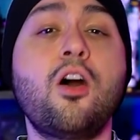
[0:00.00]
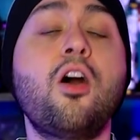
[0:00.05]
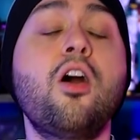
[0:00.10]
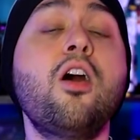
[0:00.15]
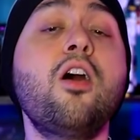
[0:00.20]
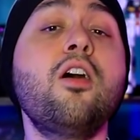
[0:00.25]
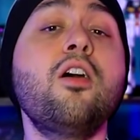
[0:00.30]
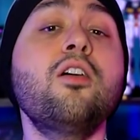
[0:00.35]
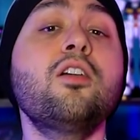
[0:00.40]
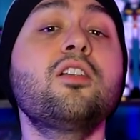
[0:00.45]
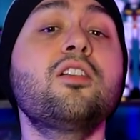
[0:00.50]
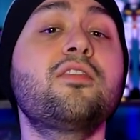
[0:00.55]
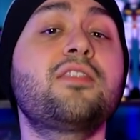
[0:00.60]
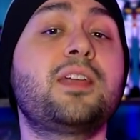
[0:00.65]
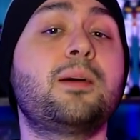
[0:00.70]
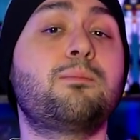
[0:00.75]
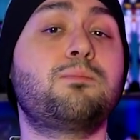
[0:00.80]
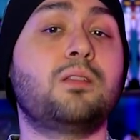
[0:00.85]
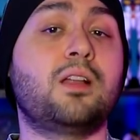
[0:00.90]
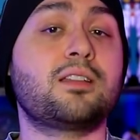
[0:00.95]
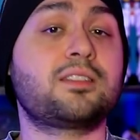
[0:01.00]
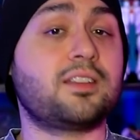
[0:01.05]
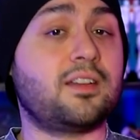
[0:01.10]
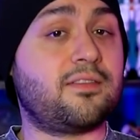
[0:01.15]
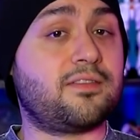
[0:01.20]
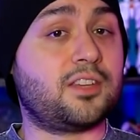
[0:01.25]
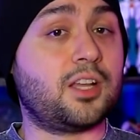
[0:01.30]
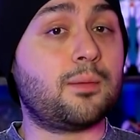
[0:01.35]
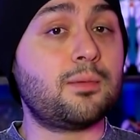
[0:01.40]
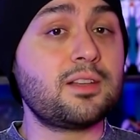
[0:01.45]
all of the plot
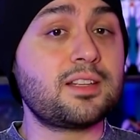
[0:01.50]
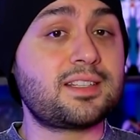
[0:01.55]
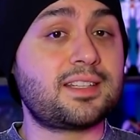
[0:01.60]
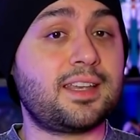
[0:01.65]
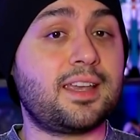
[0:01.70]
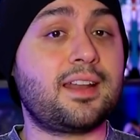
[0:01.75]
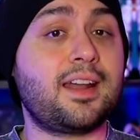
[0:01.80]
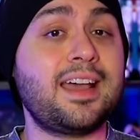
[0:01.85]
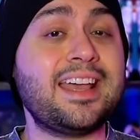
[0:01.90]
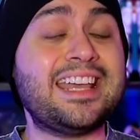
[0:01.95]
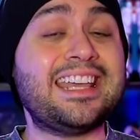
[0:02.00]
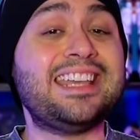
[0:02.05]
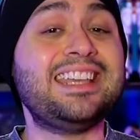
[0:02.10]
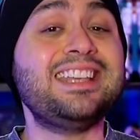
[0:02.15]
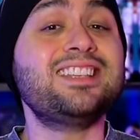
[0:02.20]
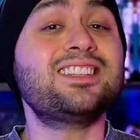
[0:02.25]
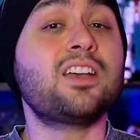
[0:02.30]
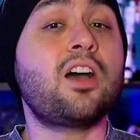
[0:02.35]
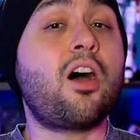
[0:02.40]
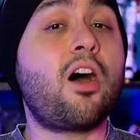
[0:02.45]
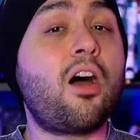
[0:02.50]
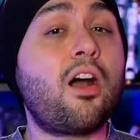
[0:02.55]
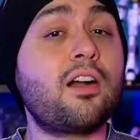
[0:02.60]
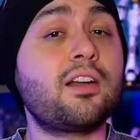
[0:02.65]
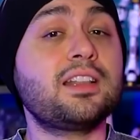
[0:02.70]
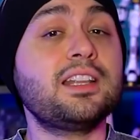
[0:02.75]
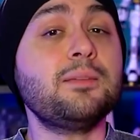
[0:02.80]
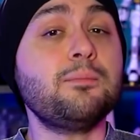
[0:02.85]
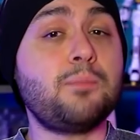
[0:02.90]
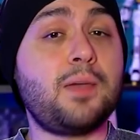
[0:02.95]
of Double Zeta is
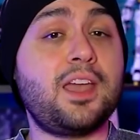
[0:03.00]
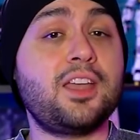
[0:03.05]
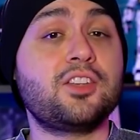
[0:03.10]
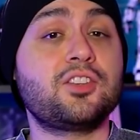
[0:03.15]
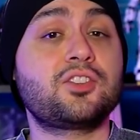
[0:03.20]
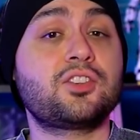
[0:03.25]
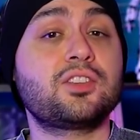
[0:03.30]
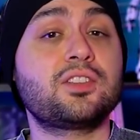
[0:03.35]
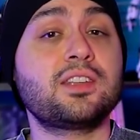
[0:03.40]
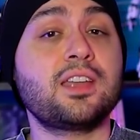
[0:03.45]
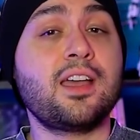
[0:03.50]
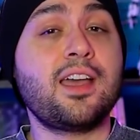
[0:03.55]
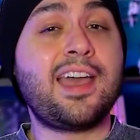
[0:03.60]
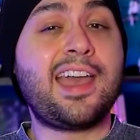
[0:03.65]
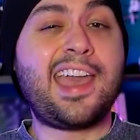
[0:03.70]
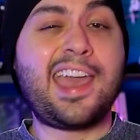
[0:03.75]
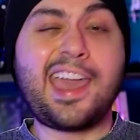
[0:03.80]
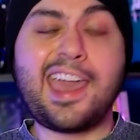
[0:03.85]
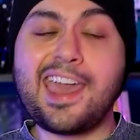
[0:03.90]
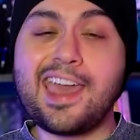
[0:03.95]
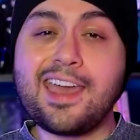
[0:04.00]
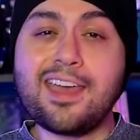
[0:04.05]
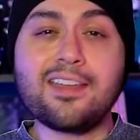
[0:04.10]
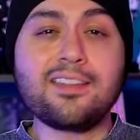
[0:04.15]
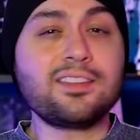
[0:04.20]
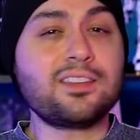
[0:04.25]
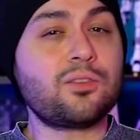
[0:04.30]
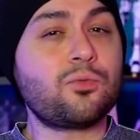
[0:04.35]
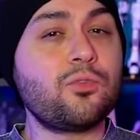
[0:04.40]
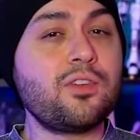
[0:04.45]
hardly mentioned,
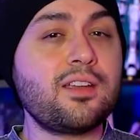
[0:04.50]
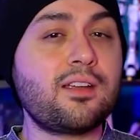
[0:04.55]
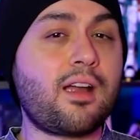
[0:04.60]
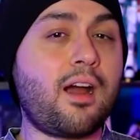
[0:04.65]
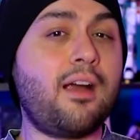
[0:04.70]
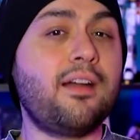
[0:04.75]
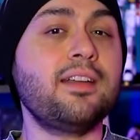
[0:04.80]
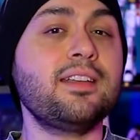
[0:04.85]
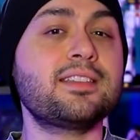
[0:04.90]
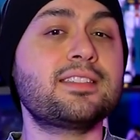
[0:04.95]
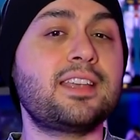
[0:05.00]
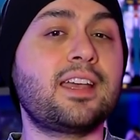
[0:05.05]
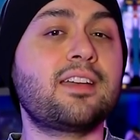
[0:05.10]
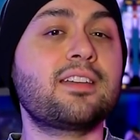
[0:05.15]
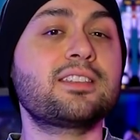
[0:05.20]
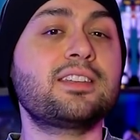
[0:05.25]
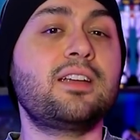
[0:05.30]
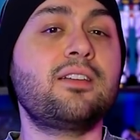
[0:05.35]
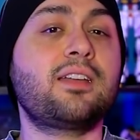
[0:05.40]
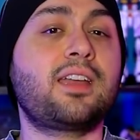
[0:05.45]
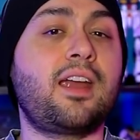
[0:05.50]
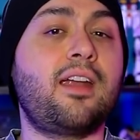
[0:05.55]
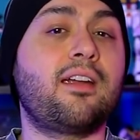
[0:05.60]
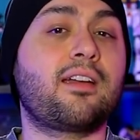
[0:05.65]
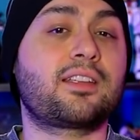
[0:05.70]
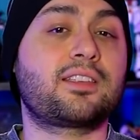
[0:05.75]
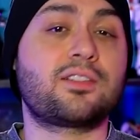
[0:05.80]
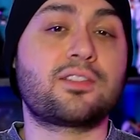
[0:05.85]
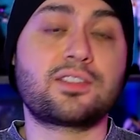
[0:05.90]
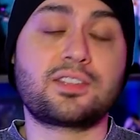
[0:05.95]
and regarding secondary
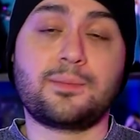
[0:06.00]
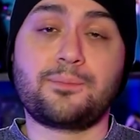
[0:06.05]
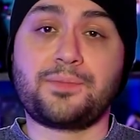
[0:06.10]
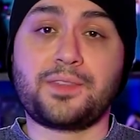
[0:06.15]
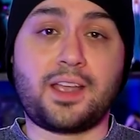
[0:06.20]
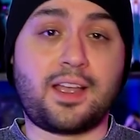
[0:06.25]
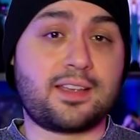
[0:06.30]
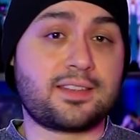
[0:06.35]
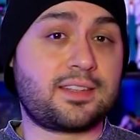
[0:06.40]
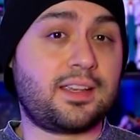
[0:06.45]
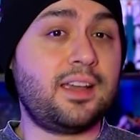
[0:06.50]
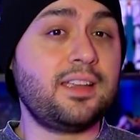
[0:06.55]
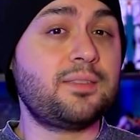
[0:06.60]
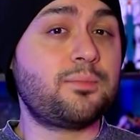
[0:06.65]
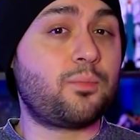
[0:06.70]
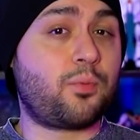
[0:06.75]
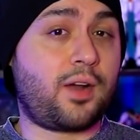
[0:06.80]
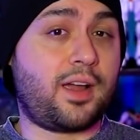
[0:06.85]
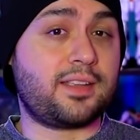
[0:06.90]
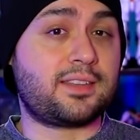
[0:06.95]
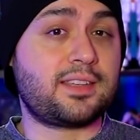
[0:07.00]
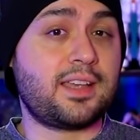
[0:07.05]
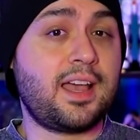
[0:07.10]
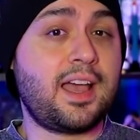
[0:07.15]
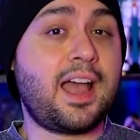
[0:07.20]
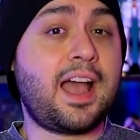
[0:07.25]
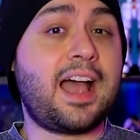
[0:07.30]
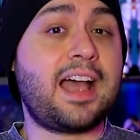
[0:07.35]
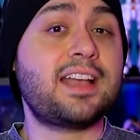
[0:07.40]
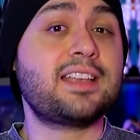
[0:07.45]
characters, aside Bright,
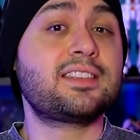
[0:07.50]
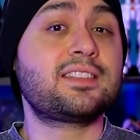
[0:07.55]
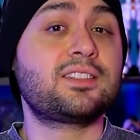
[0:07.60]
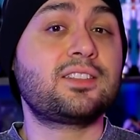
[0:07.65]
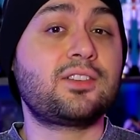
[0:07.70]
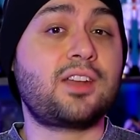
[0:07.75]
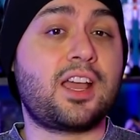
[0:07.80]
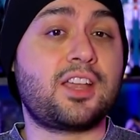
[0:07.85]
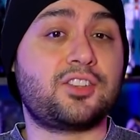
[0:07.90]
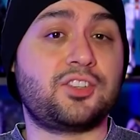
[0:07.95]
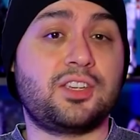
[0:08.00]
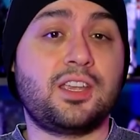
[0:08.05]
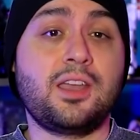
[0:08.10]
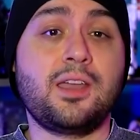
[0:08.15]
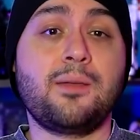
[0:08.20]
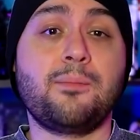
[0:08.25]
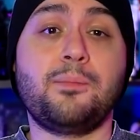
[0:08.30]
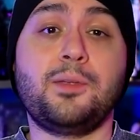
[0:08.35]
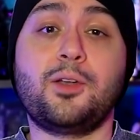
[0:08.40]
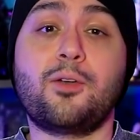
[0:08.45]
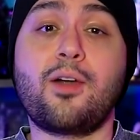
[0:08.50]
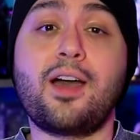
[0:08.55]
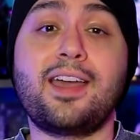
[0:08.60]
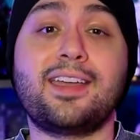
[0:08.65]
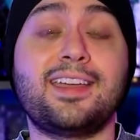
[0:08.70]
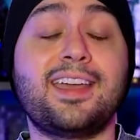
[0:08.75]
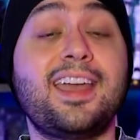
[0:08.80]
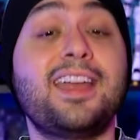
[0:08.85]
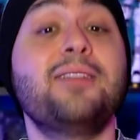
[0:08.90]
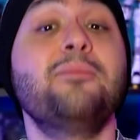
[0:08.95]
Astonagi,
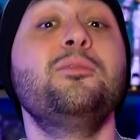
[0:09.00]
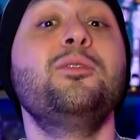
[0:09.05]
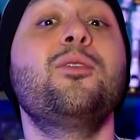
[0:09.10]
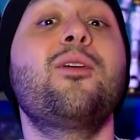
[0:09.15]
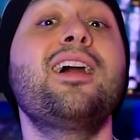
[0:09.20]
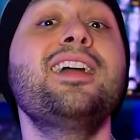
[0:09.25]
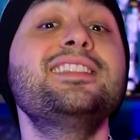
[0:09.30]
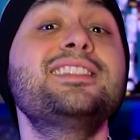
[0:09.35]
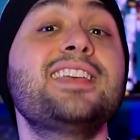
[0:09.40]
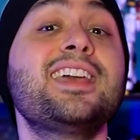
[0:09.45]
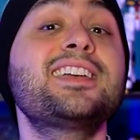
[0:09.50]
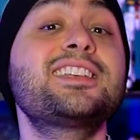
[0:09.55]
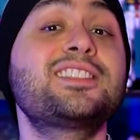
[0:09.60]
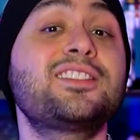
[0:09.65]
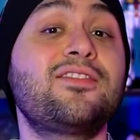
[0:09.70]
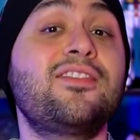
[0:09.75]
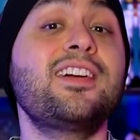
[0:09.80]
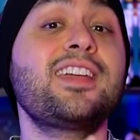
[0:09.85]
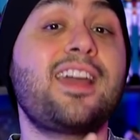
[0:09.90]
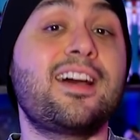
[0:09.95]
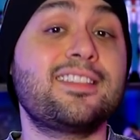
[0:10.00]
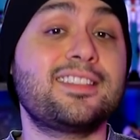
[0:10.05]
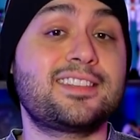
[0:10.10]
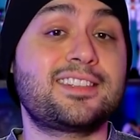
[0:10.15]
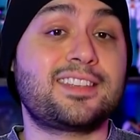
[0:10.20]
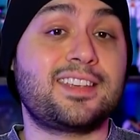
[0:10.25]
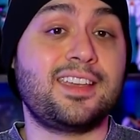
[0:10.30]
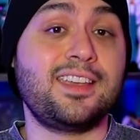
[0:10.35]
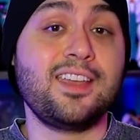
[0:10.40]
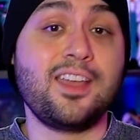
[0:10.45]
Mirai, and Mirai's
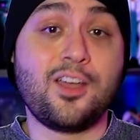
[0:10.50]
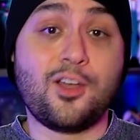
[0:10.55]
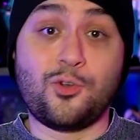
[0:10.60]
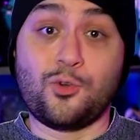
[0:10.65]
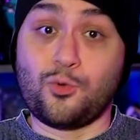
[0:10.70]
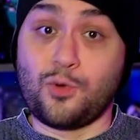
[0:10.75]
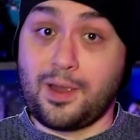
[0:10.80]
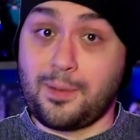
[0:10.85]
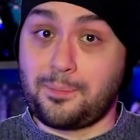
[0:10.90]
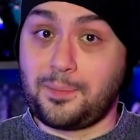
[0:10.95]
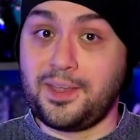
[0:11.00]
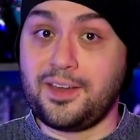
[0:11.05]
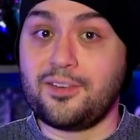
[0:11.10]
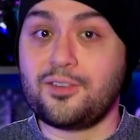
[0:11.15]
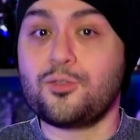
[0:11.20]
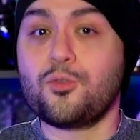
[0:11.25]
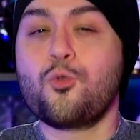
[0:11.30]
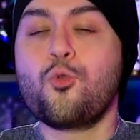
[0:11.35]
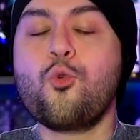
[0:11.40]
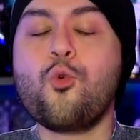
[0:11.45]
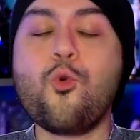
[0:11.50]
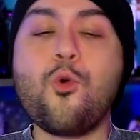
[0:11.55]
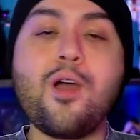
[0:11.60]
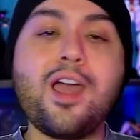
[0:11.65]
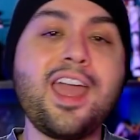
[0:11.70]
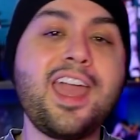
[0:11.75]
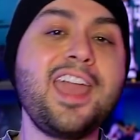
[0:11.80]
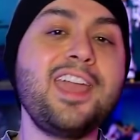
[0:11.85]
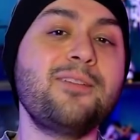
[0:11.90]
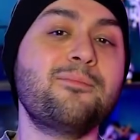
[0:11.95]
ex-fiancé, who appeared
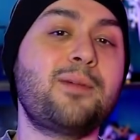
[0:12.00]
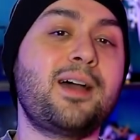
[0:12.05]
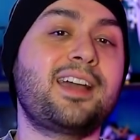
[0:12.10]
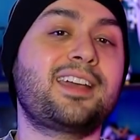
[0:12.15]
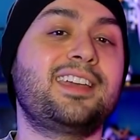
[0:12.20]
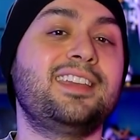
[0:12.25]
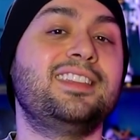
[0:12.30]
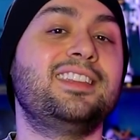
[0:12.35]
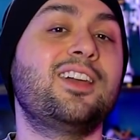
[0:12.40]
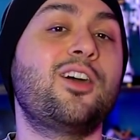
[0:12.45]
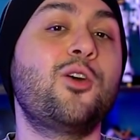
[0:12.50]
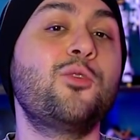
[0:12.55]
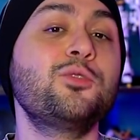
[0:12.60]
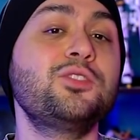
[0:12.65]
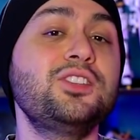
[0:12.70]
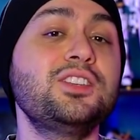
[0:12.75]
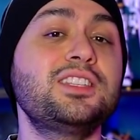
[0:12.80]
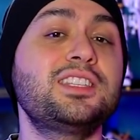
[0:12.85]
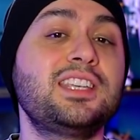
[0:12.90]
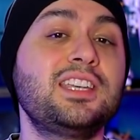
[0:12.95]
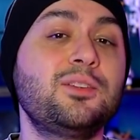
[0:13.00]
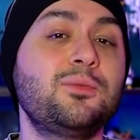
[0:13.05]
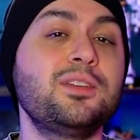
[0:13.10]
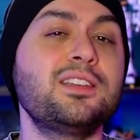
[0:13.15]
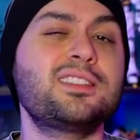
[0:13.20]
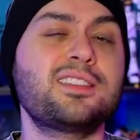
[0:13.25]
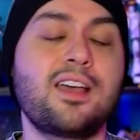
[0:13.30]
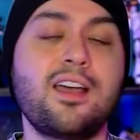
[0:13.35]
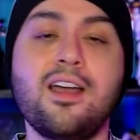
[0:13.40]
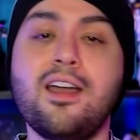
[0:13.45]
way back in the OG
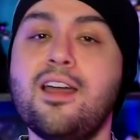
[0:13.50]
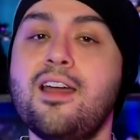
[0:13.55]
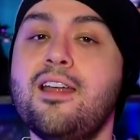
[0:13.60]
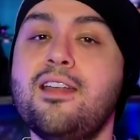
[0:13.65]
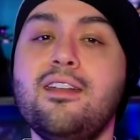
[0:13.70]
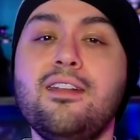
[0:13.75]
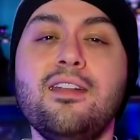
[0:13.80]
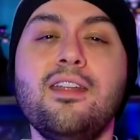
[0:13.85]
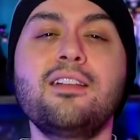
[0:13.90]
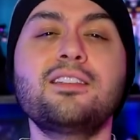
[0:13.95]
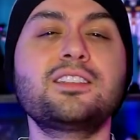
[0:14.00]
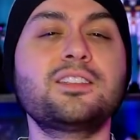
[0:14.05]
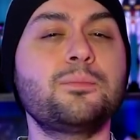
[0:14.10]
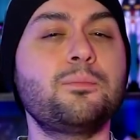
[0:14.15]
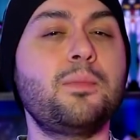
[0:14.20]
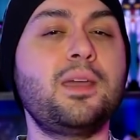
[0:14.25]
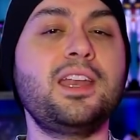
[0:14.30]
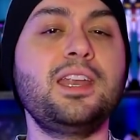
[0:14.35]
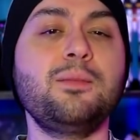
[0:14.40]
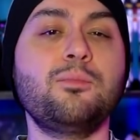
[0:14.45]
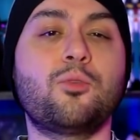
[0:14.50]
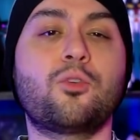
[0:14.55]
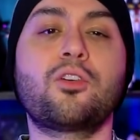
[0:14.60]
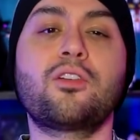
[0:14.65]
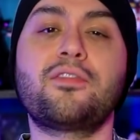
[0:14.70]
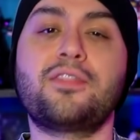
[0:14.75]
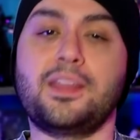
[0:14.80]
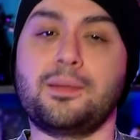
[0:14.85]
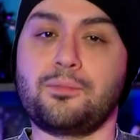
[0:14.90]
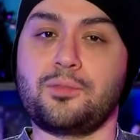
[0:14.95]
series, not many more
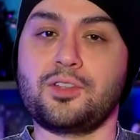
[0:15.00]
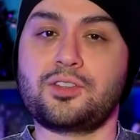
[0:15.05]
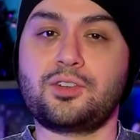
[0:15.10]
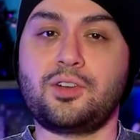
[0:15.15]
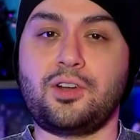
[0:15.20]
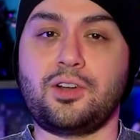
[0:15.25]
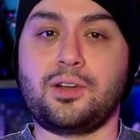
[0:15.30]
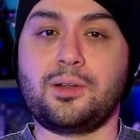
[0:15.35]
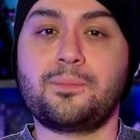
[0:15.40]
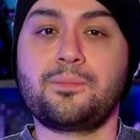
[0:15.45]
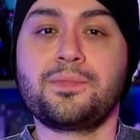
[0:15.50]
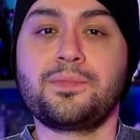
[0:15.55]
of them return.